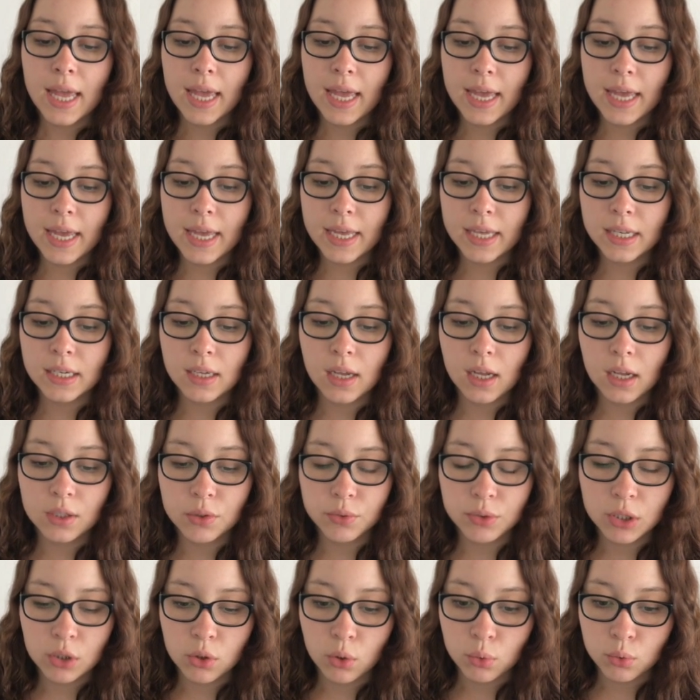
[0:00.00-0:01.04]
and
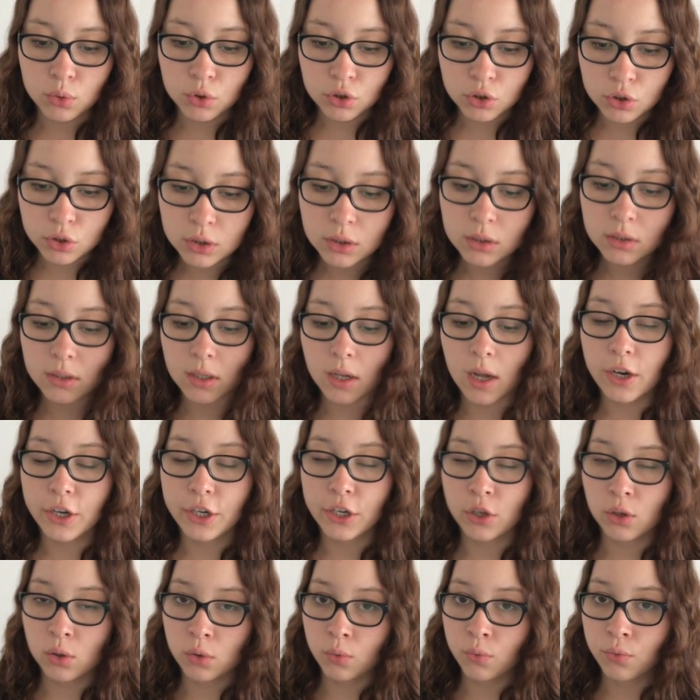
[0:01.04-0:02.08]
agriculture,
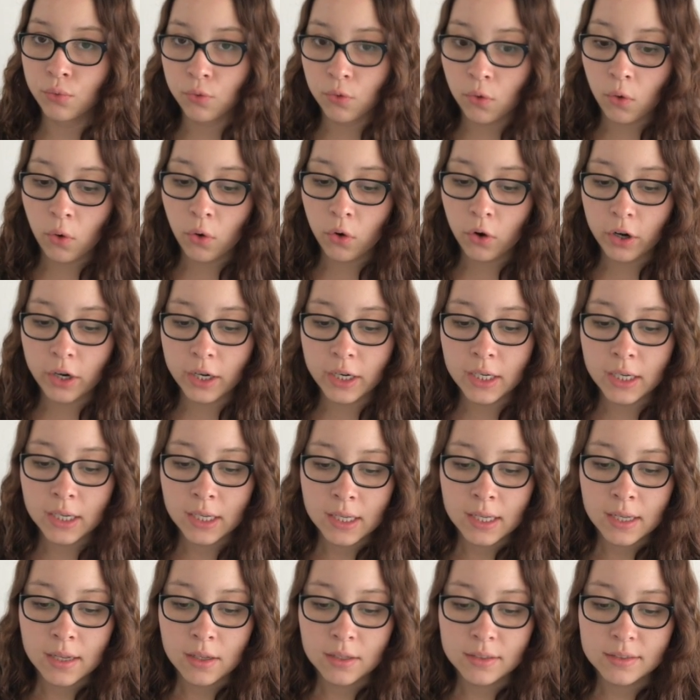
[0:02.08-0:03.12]
Article
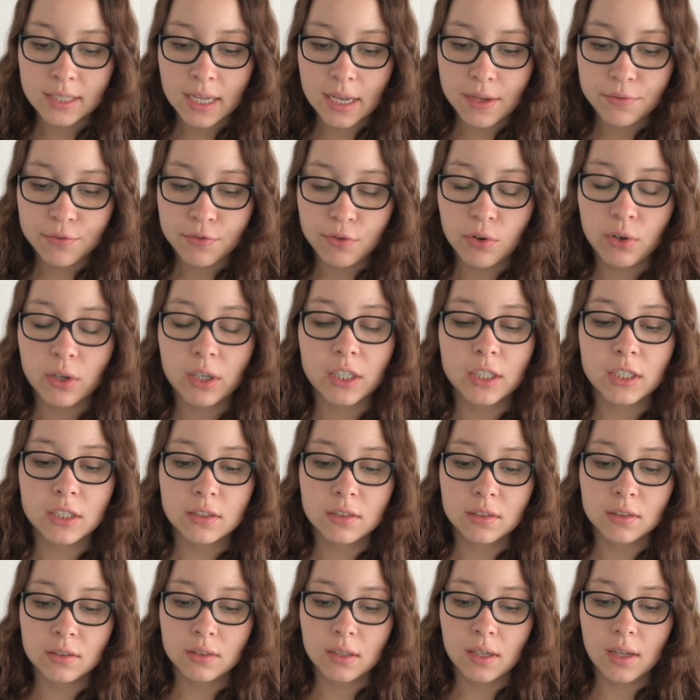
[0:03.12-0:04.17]
4,
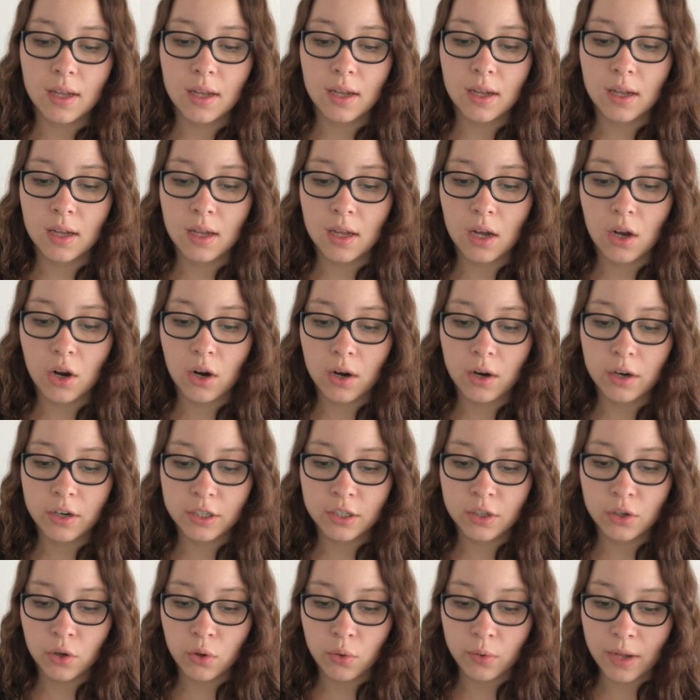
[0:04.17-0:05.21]
safeguards,
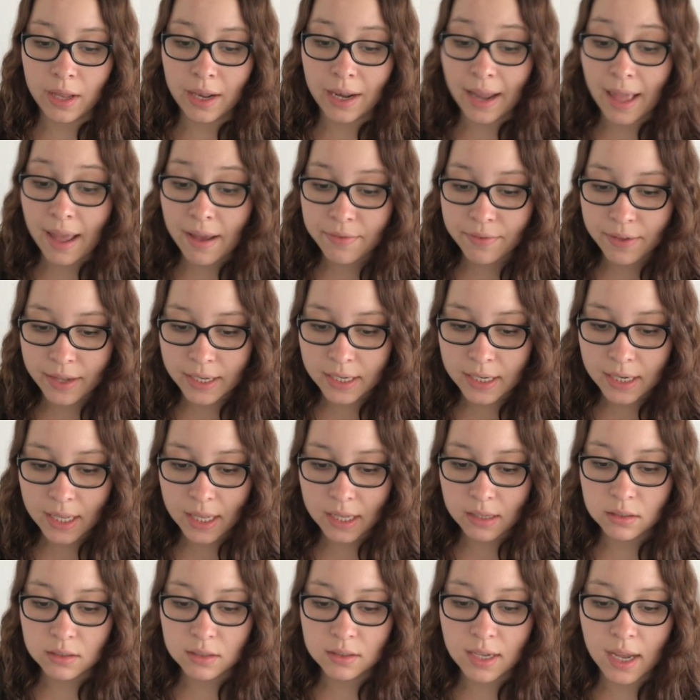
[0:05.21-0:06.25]
Article 11,
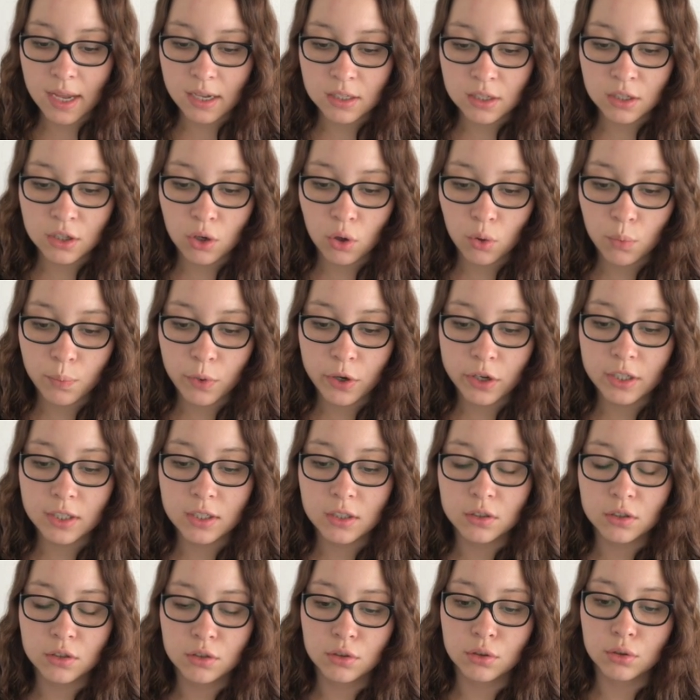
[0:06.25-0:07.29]
and technical
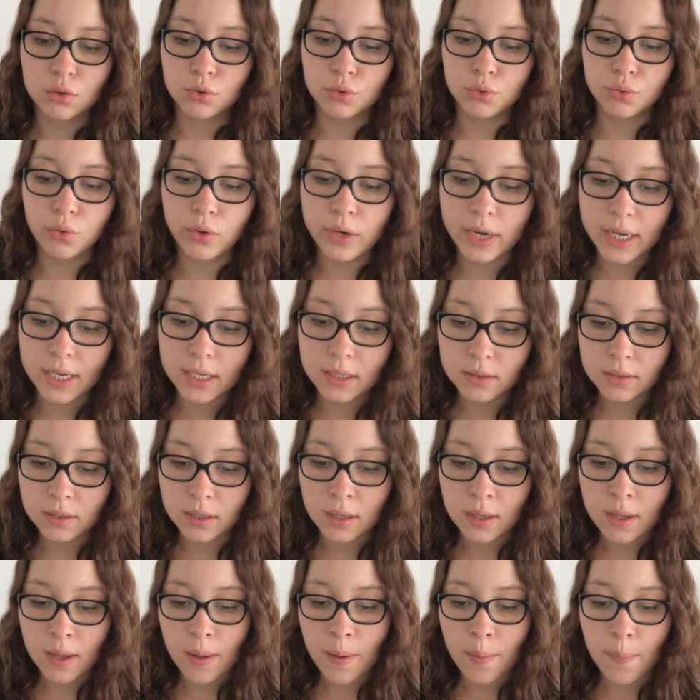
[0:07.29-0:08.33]
barriers to trade,
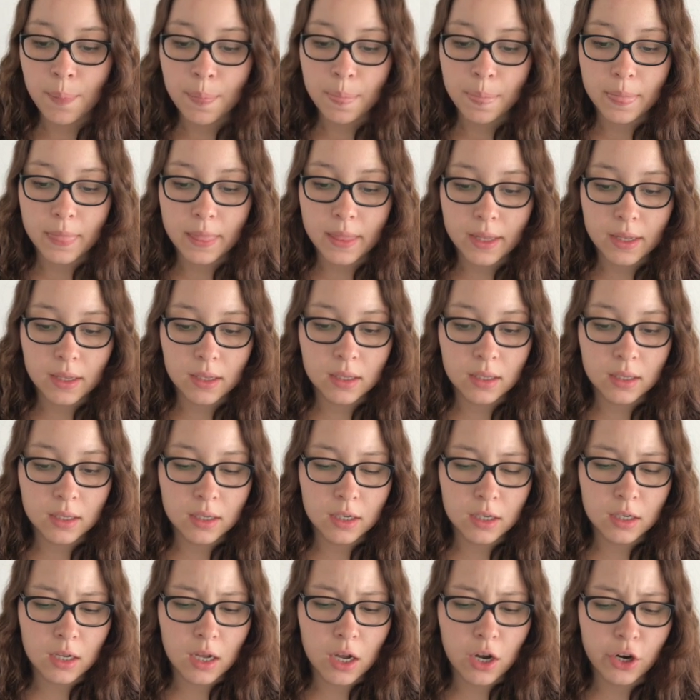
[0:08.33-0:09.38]

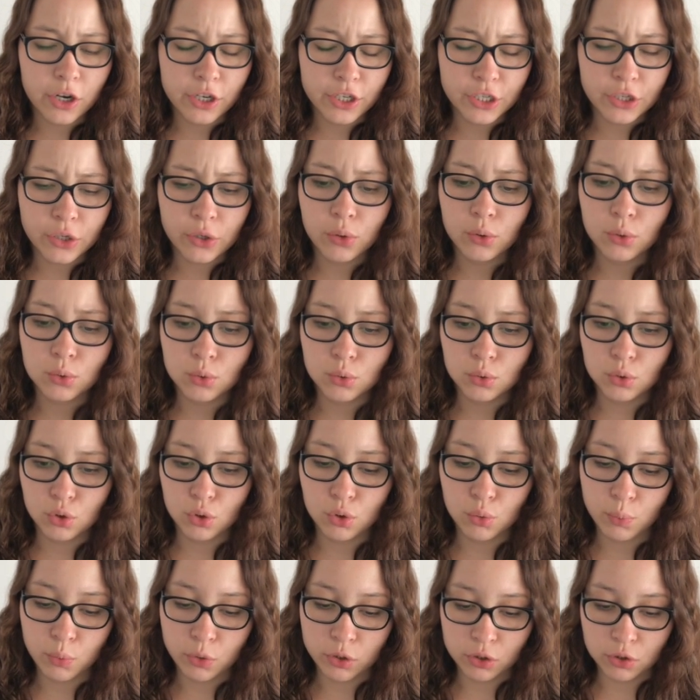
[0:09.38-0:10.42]
Article
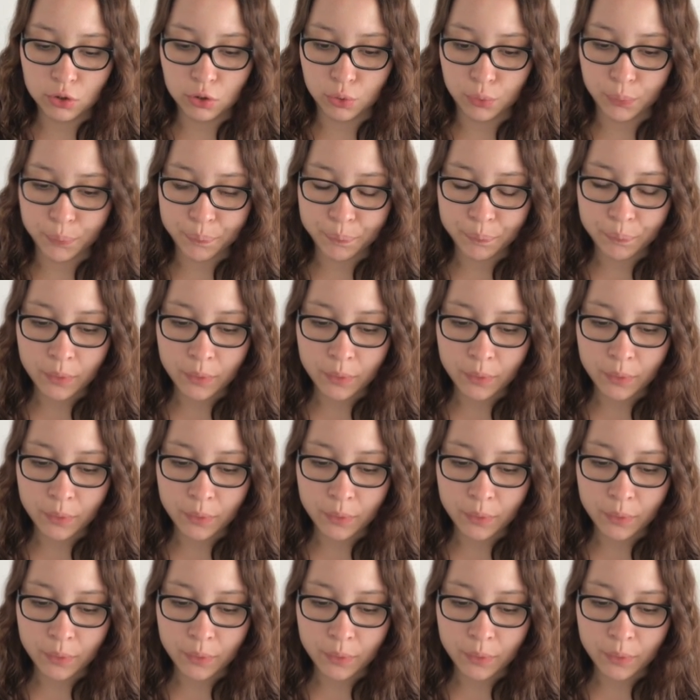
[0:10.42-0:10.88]
2.2.